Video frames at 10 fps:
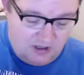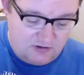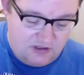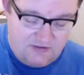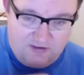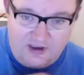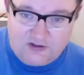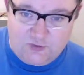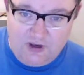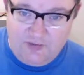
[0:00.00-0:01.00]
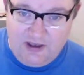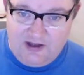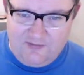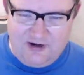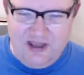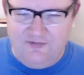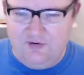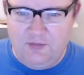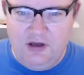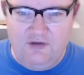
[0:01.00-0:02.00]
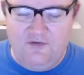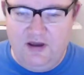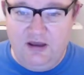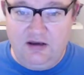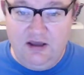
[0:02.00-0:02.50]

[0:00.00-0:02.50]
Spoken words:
underneath the XY pad. I'm going to have to modify it.